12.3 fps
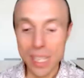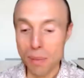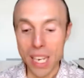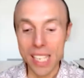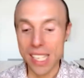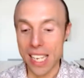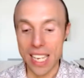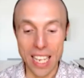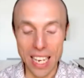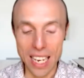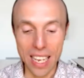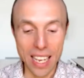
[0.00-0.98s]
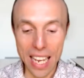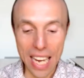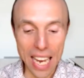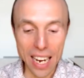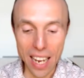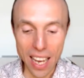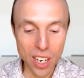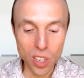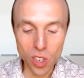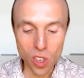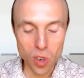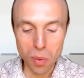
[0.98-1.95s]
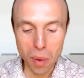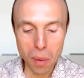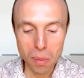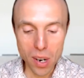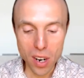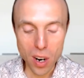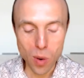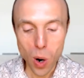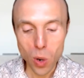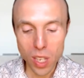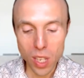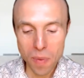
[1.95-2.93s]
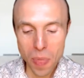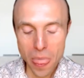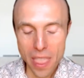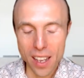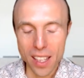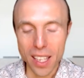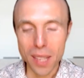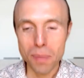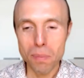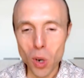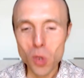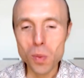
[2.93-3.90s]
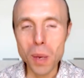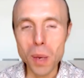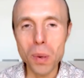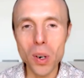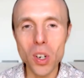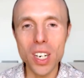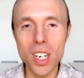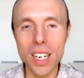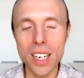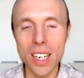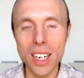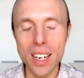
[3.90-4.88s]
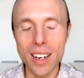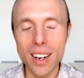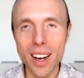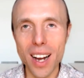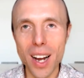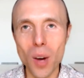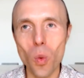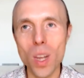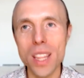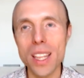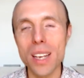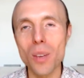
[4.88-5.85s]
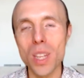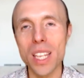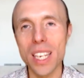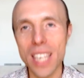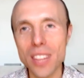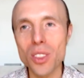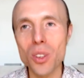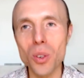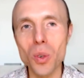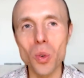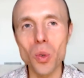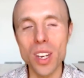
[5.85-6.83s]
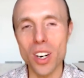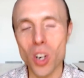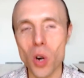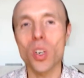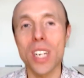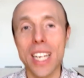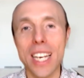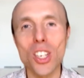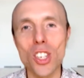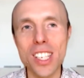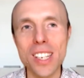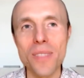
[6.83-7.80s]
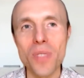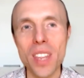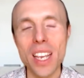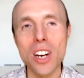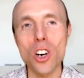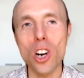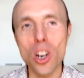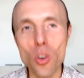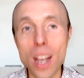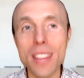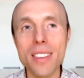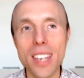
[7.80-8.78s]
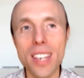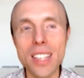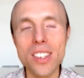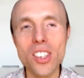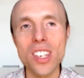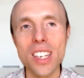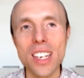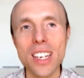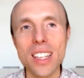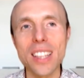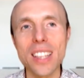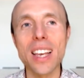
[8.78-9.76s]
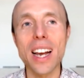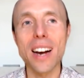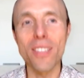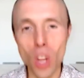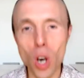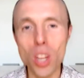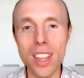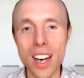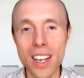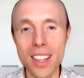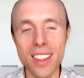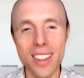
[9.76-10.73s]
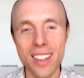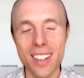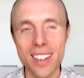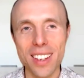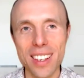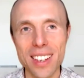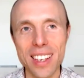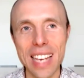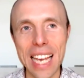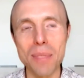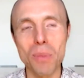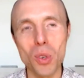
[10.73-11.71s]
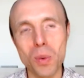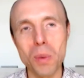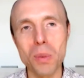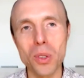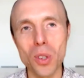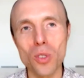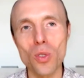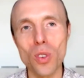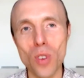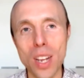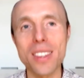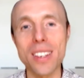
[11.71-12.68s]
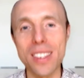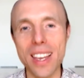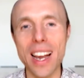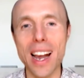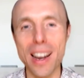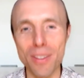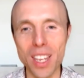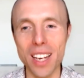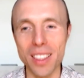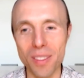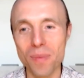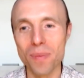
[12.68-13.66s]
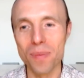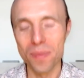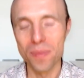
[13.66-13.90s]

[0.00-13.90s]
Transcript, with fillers: amazing. And, and I also remember a quote that most people, uh, when they when they get to their golden ages, regret things that they have not done and most yeah. people don't regret things they have done i